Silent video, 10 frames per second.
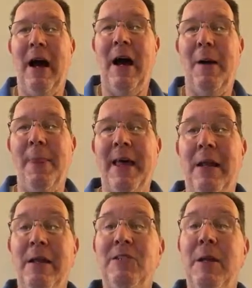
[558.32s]
now
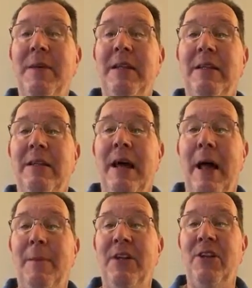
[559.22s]
I'm going
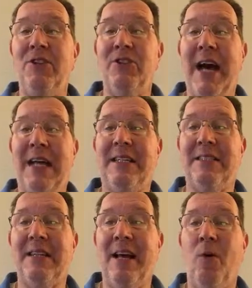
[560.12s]
to use that to
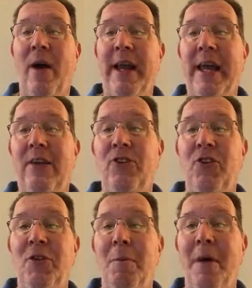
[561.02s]
segue
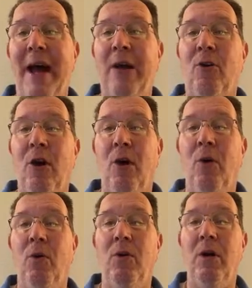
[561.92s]
into the
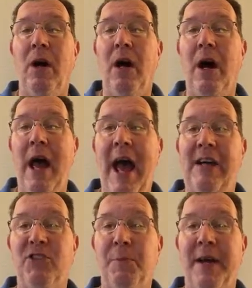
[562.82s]
micro
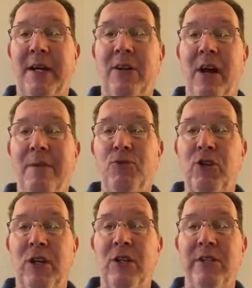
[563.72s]
aspect of
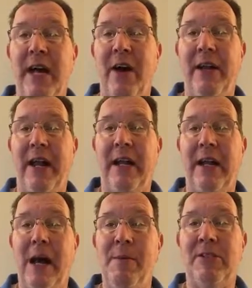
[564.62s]
trickle-down
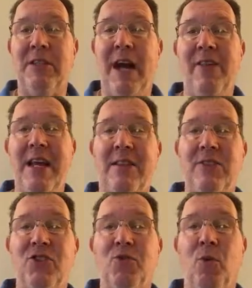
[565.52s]
economics. And I think
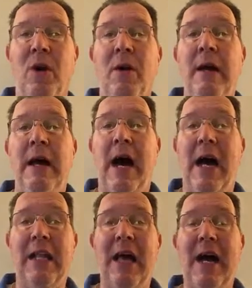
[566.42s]
this is where
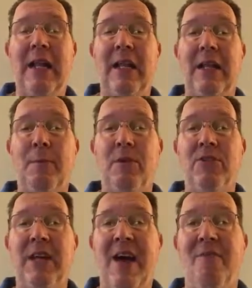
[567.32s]
a lot of
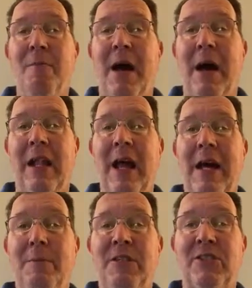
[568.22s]
liberals have a
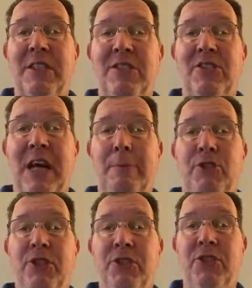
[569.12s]
lot of
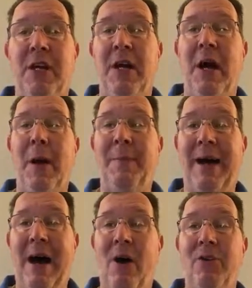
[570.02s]
misconceptions
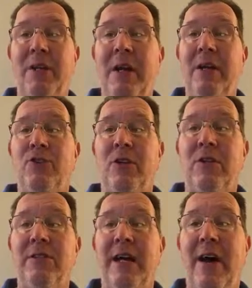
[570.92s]
about
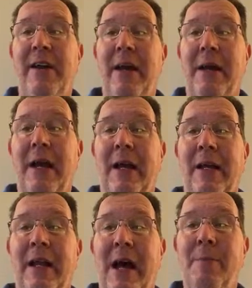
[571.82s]
trickle-down
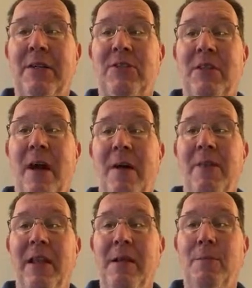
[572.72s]
economics.
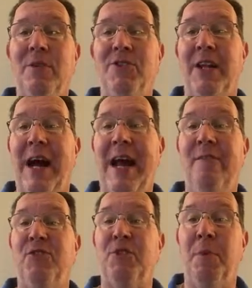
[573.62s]
The liberals that I
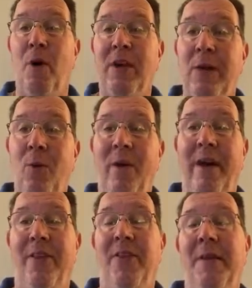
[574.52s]
have spoken
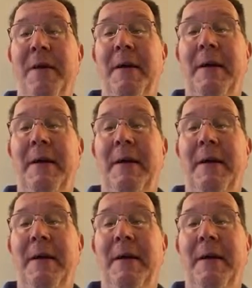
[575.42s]
with